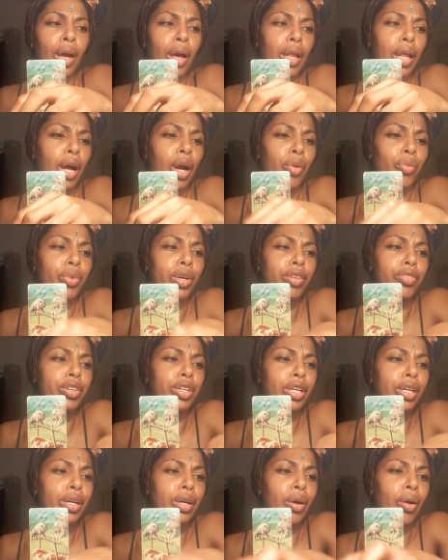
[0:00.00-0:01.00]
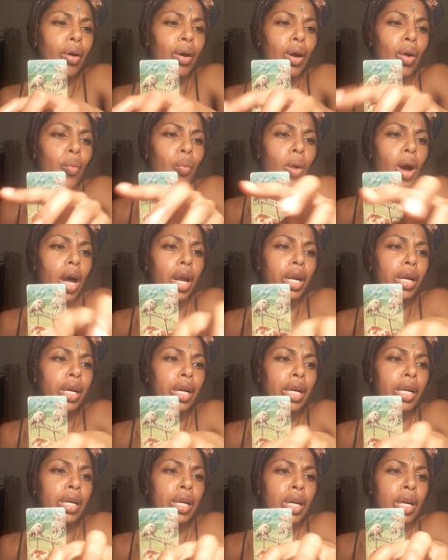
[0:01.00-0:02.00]
like a river or a
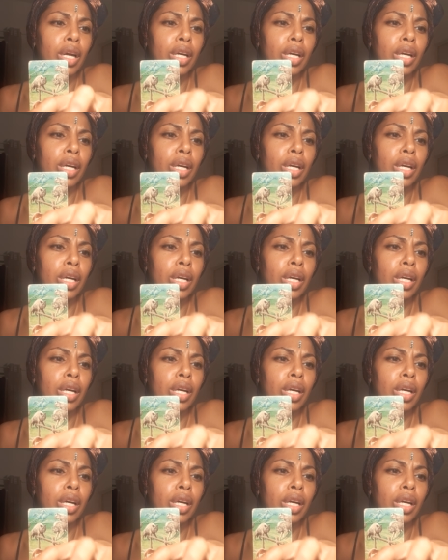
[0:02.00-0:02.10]
water,